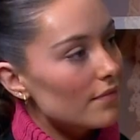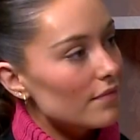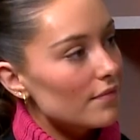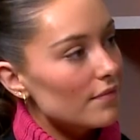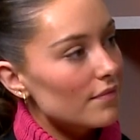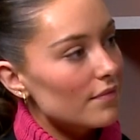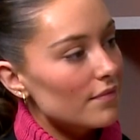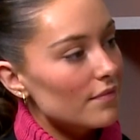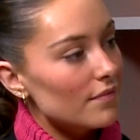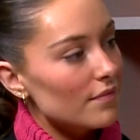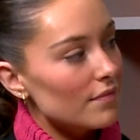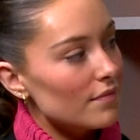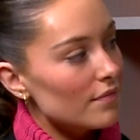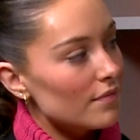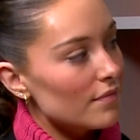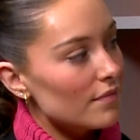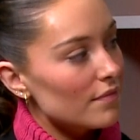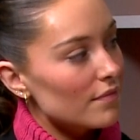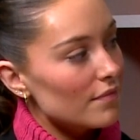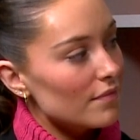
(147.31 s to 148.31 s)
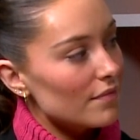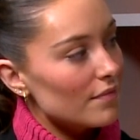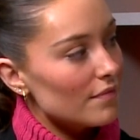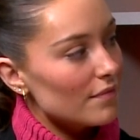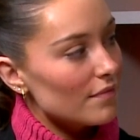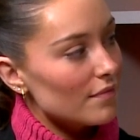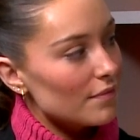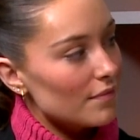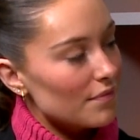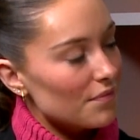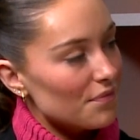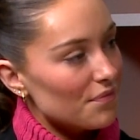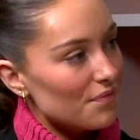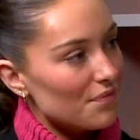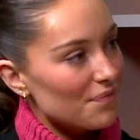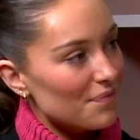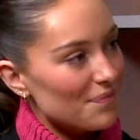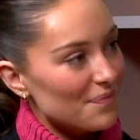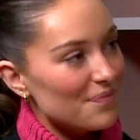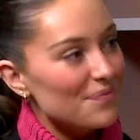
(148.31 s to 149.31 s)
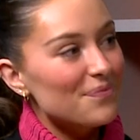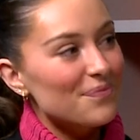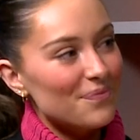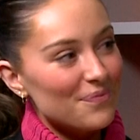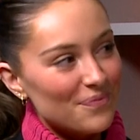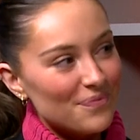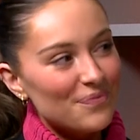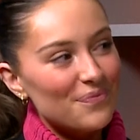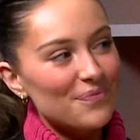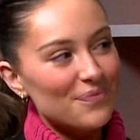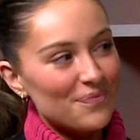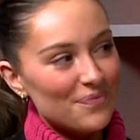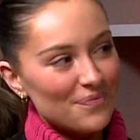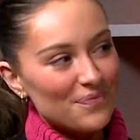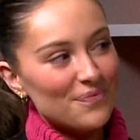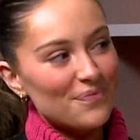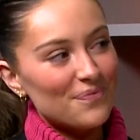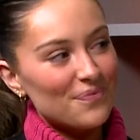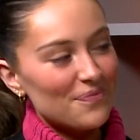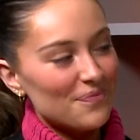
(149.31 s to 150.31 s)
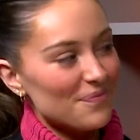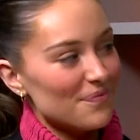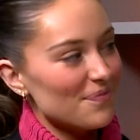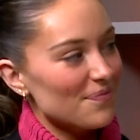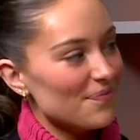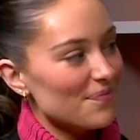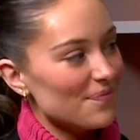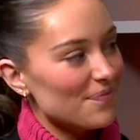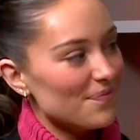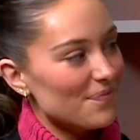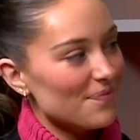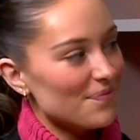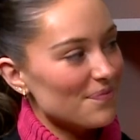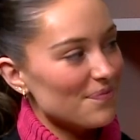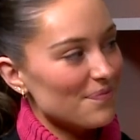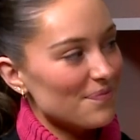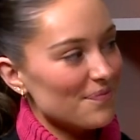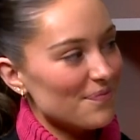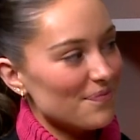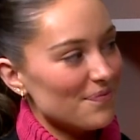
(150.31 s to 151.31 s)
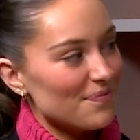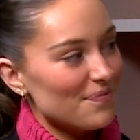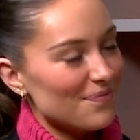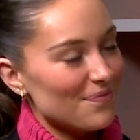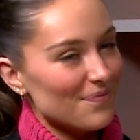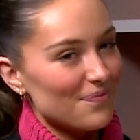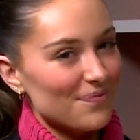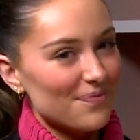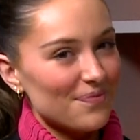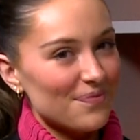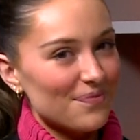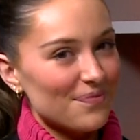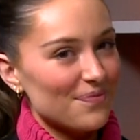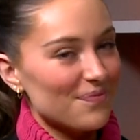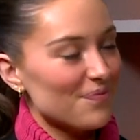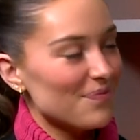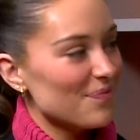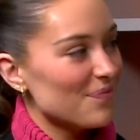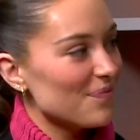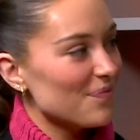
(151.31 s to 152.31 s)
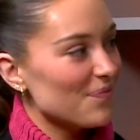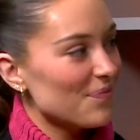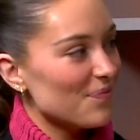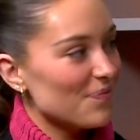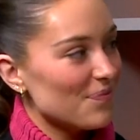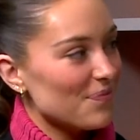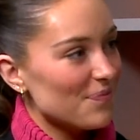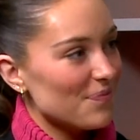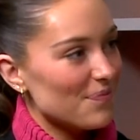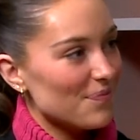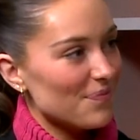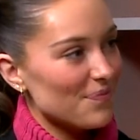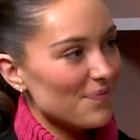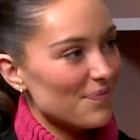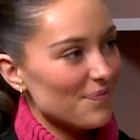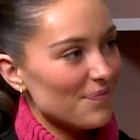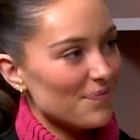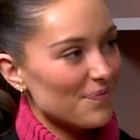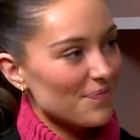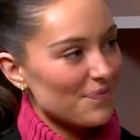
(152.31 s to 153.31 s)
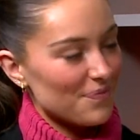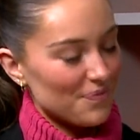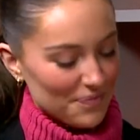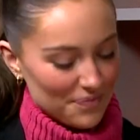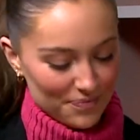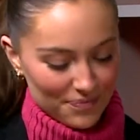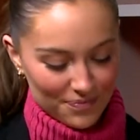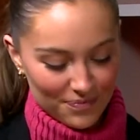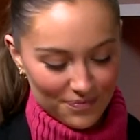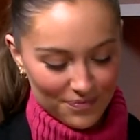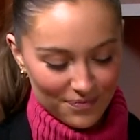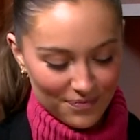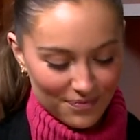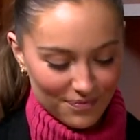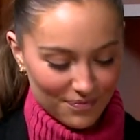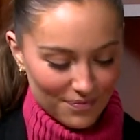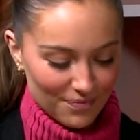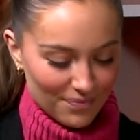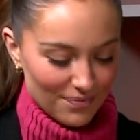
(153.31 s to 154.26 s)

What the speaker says: [no speech]